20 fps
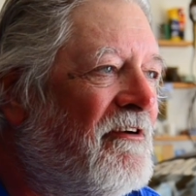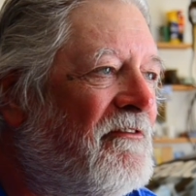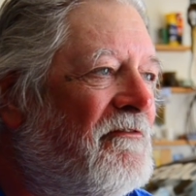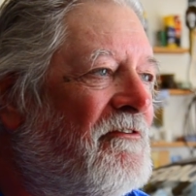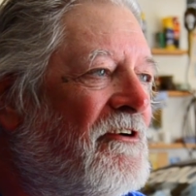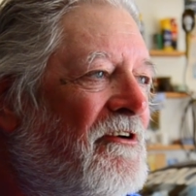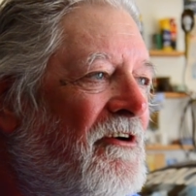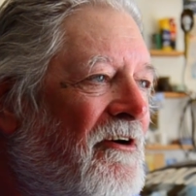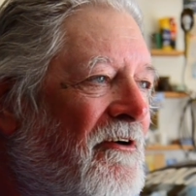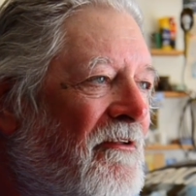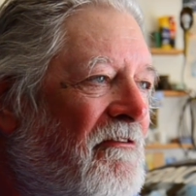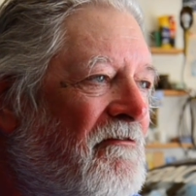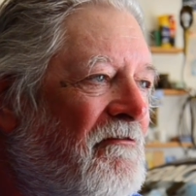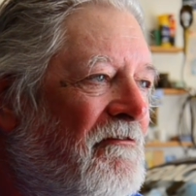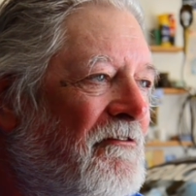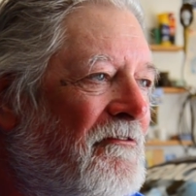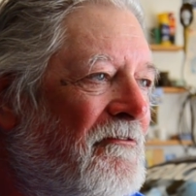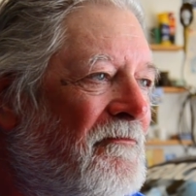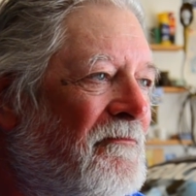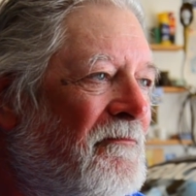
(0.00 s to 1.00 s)
ever gone
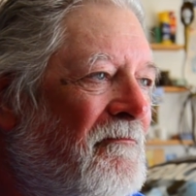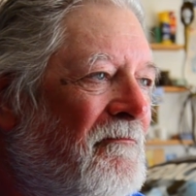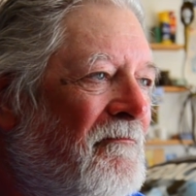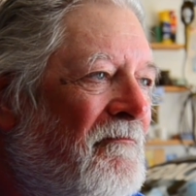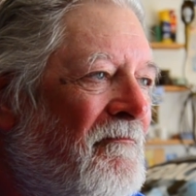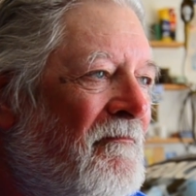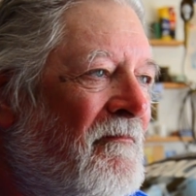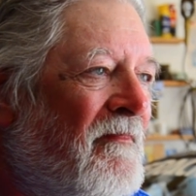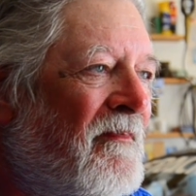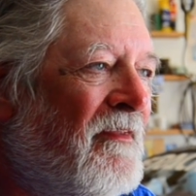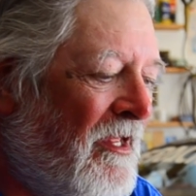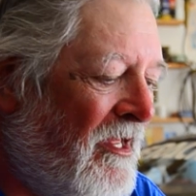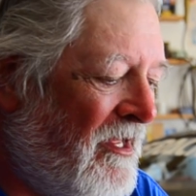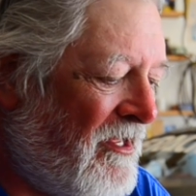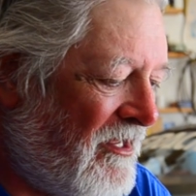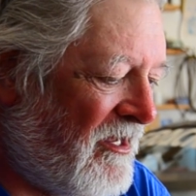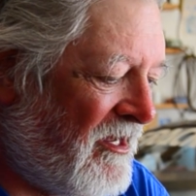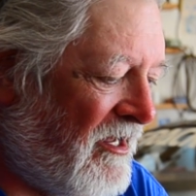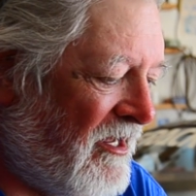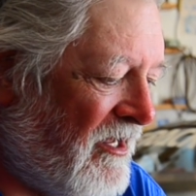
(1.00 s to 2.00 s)
through.
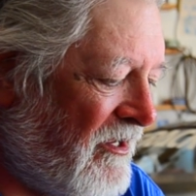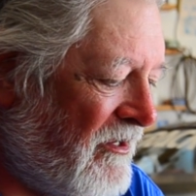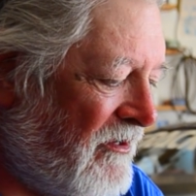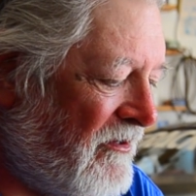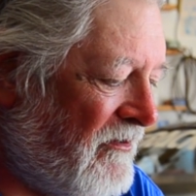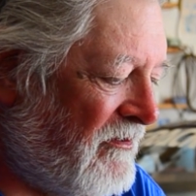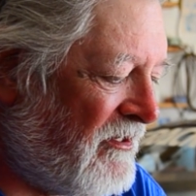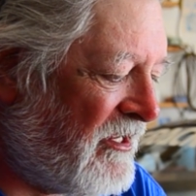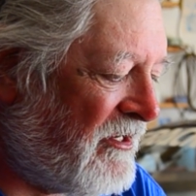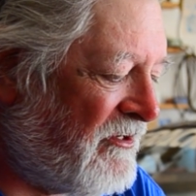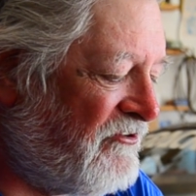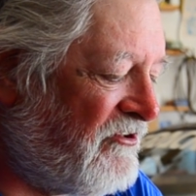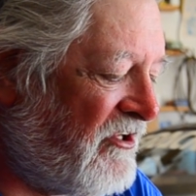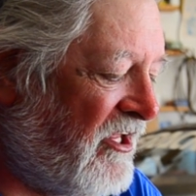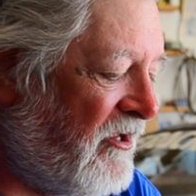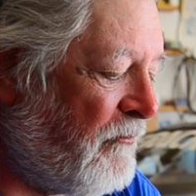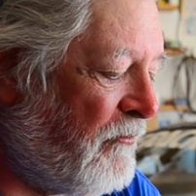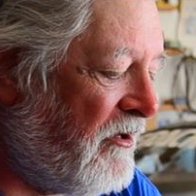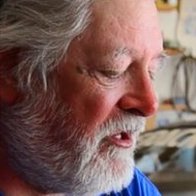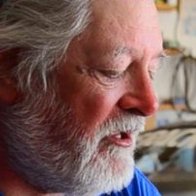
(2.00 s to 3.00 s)
Like I
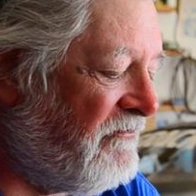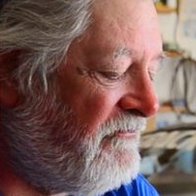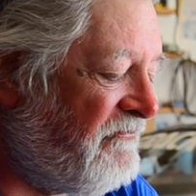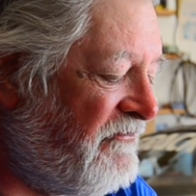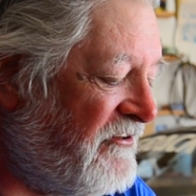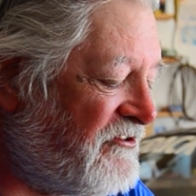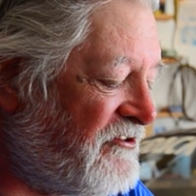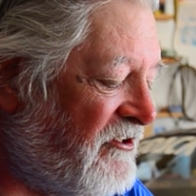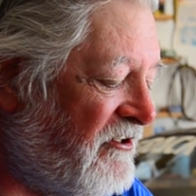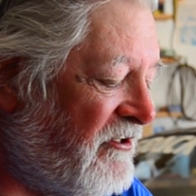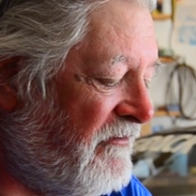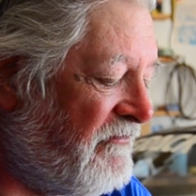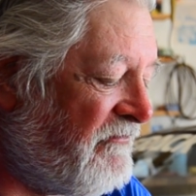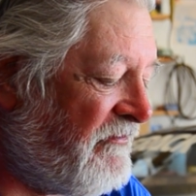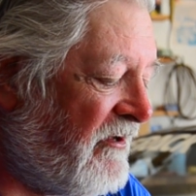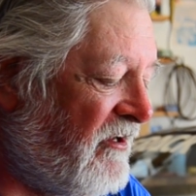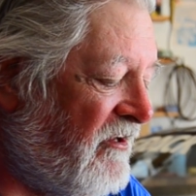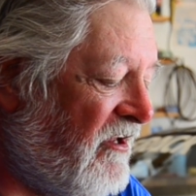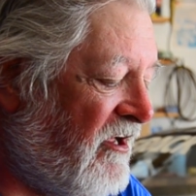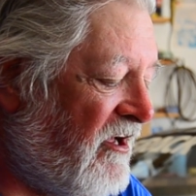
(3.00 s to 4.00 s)
say, we officially
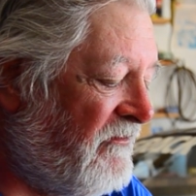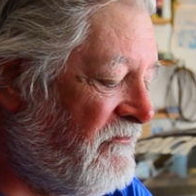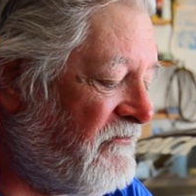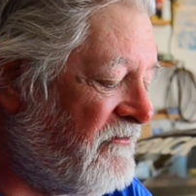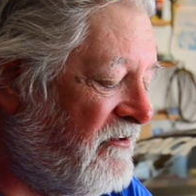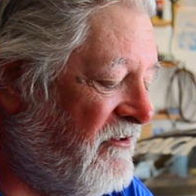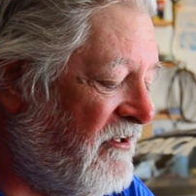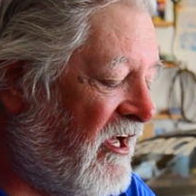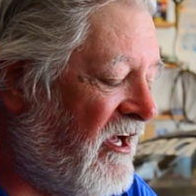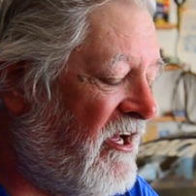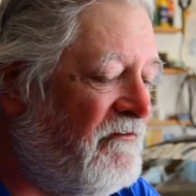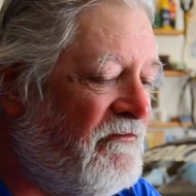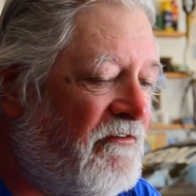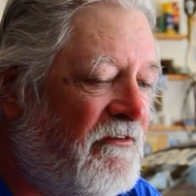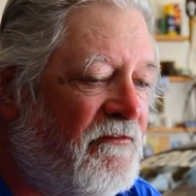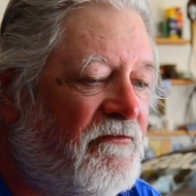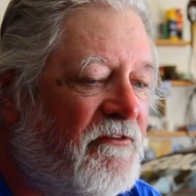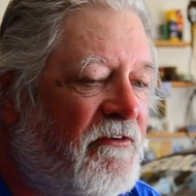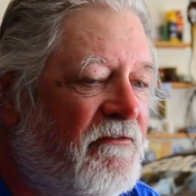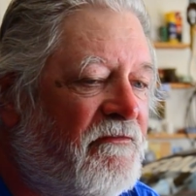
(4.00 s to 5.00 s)
fell off to
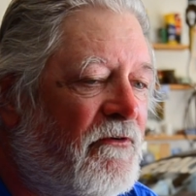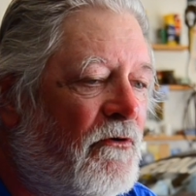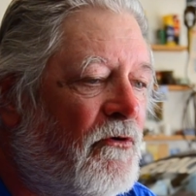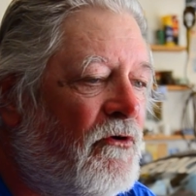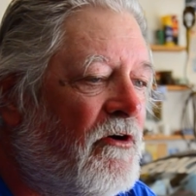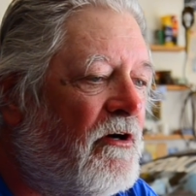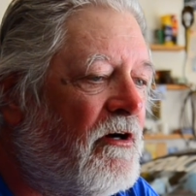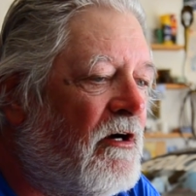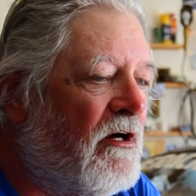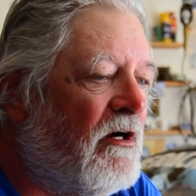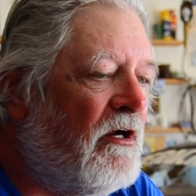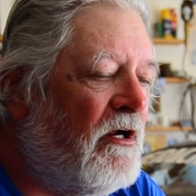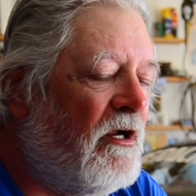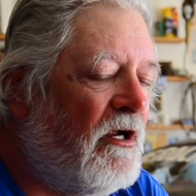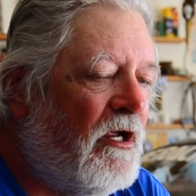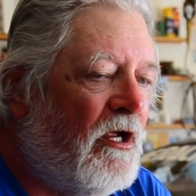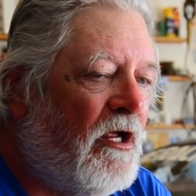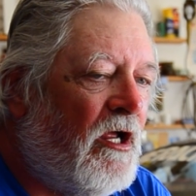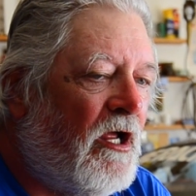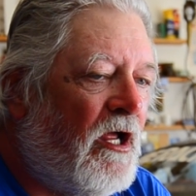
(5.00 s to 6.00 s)

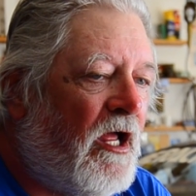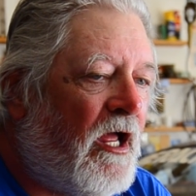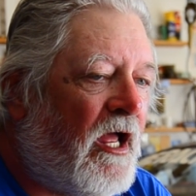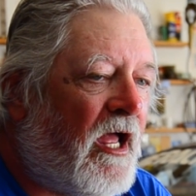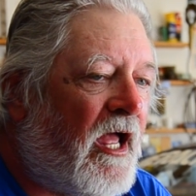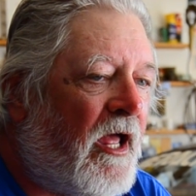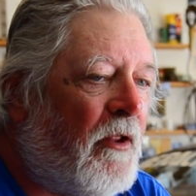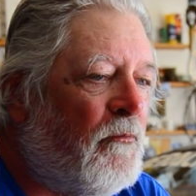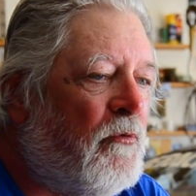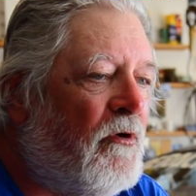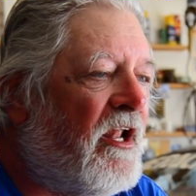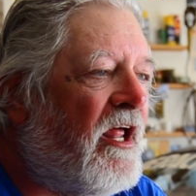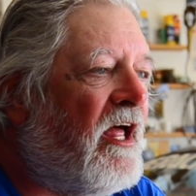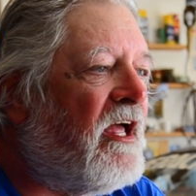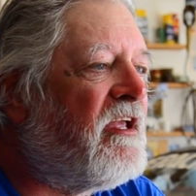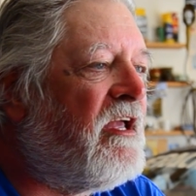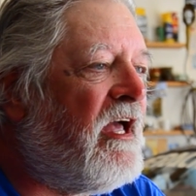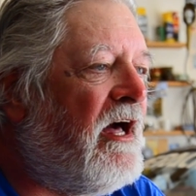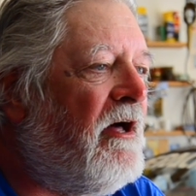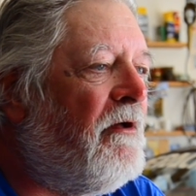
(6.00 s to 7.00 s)
954, and what I
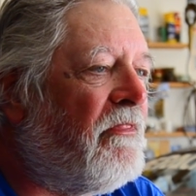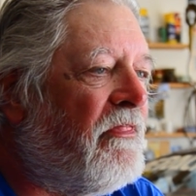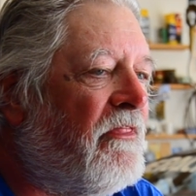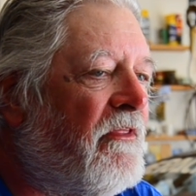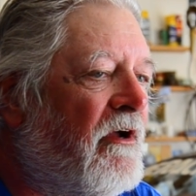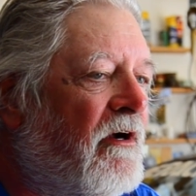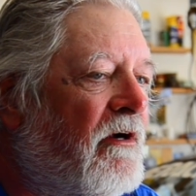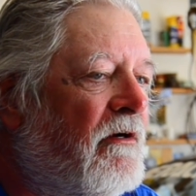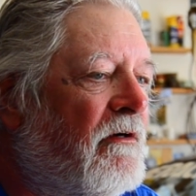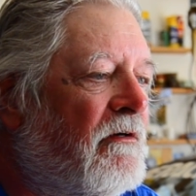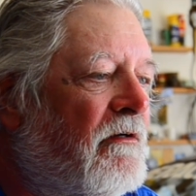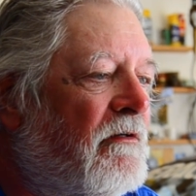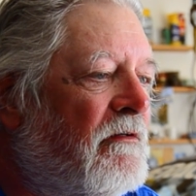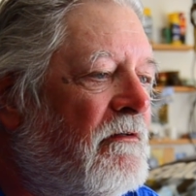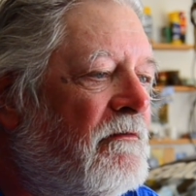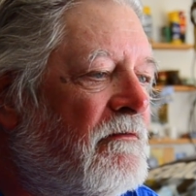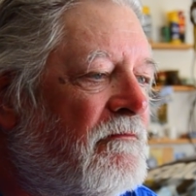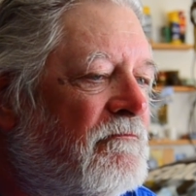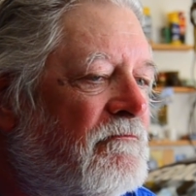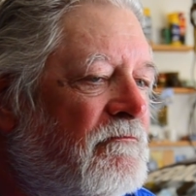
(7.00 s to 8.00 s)
count there,
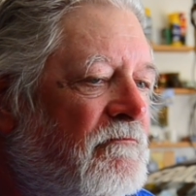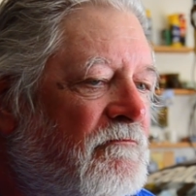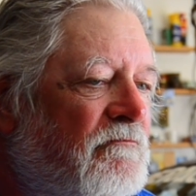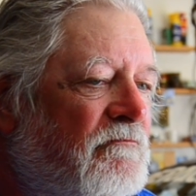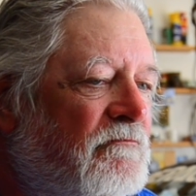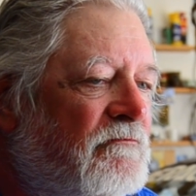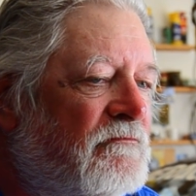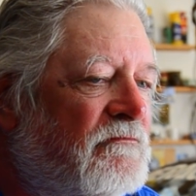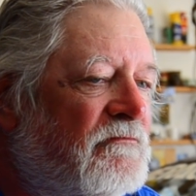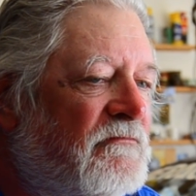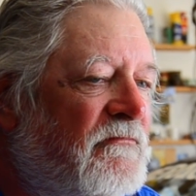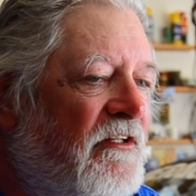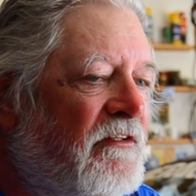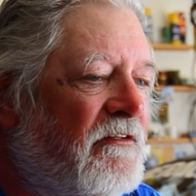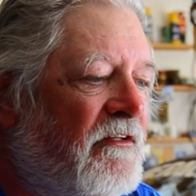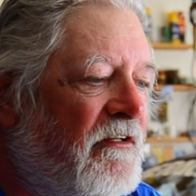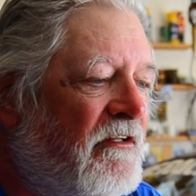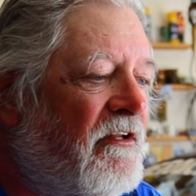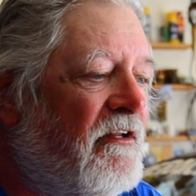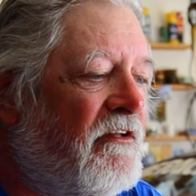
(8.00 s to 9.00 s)

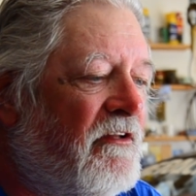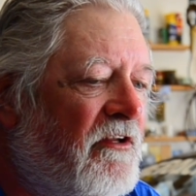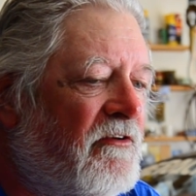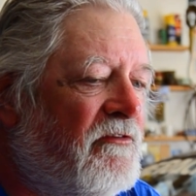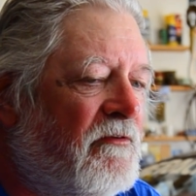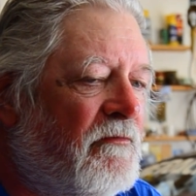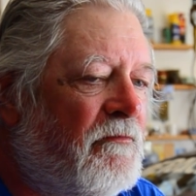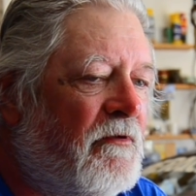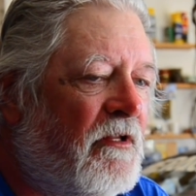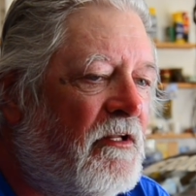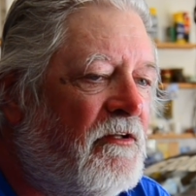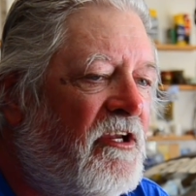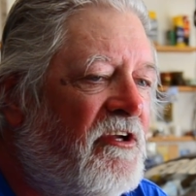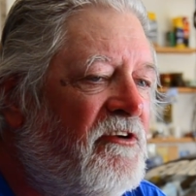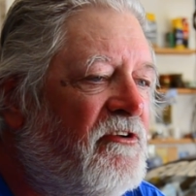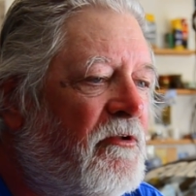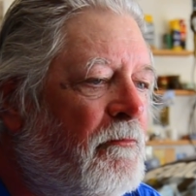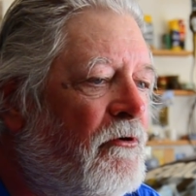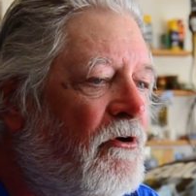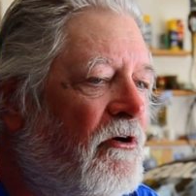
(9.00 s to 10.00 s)
this
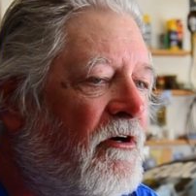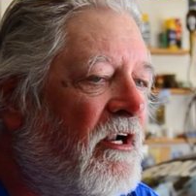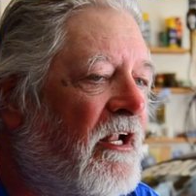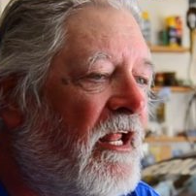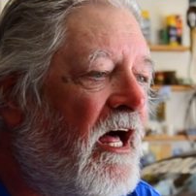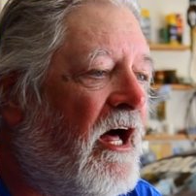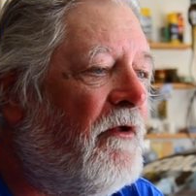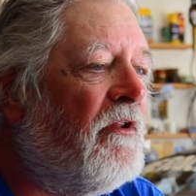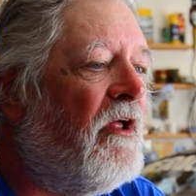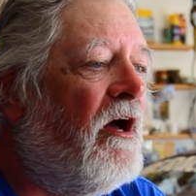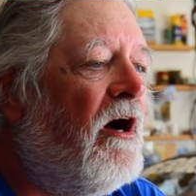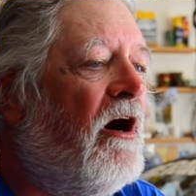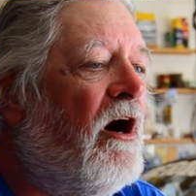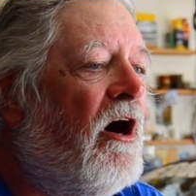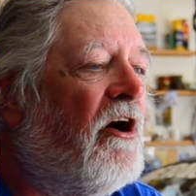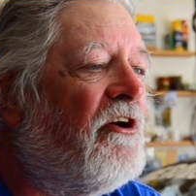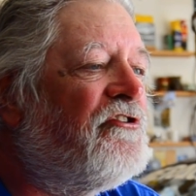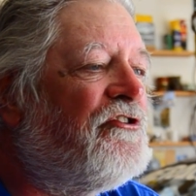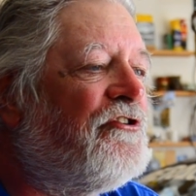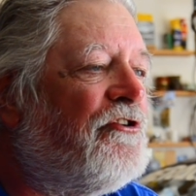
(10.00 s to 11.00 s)
needs to point it out,
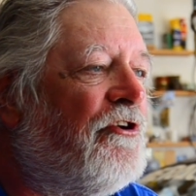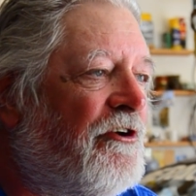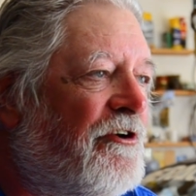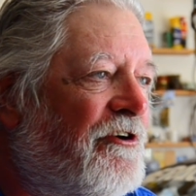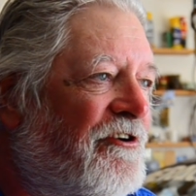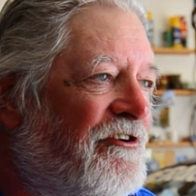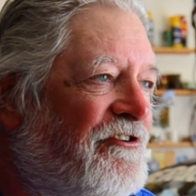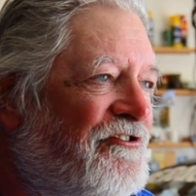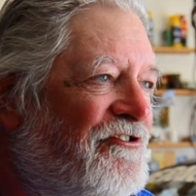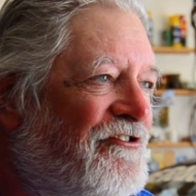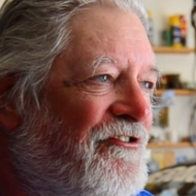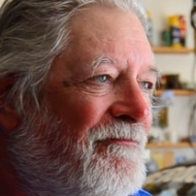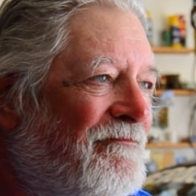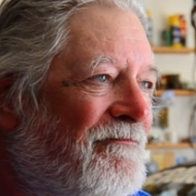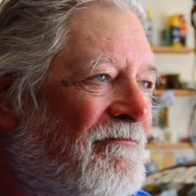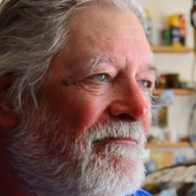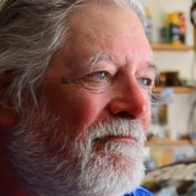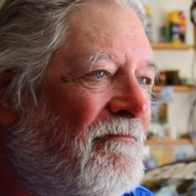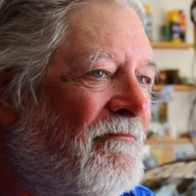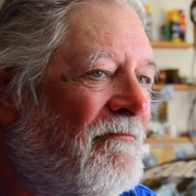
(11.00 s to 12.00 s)
are starters.
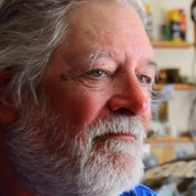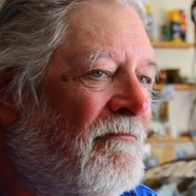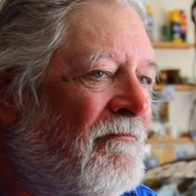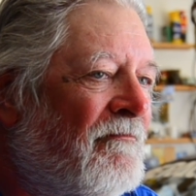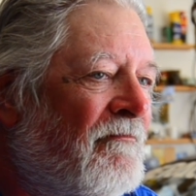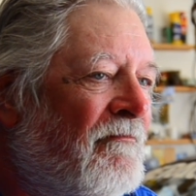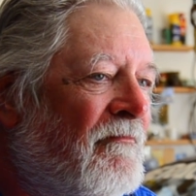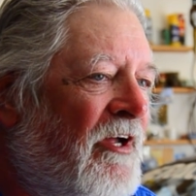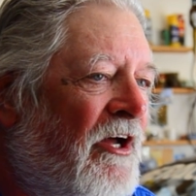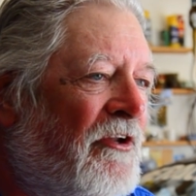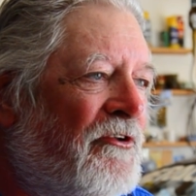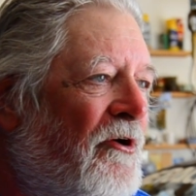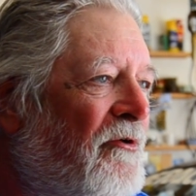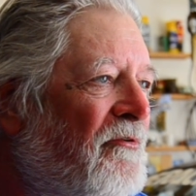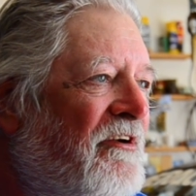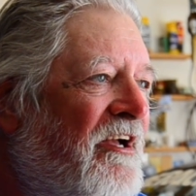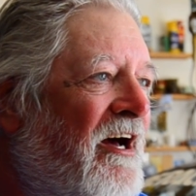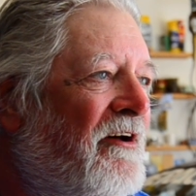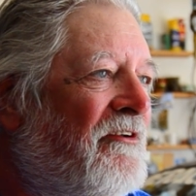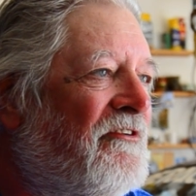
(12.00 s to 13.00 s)
I
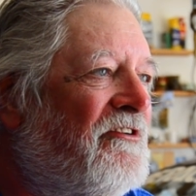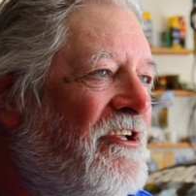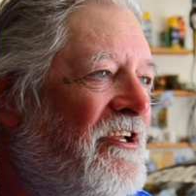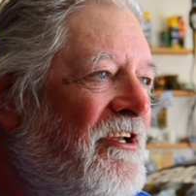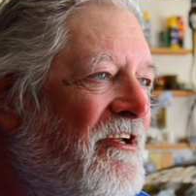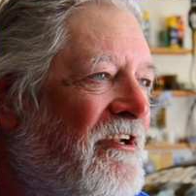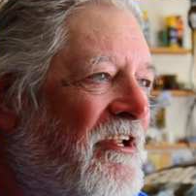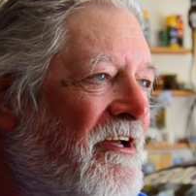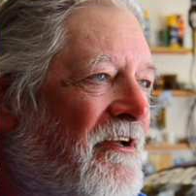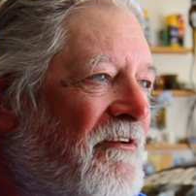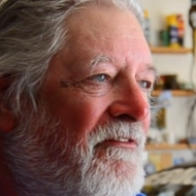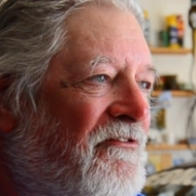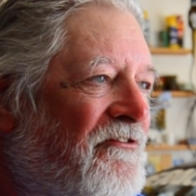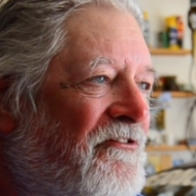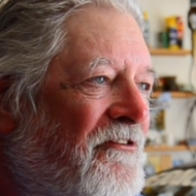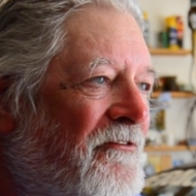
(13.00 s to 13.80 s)
don't count DNS.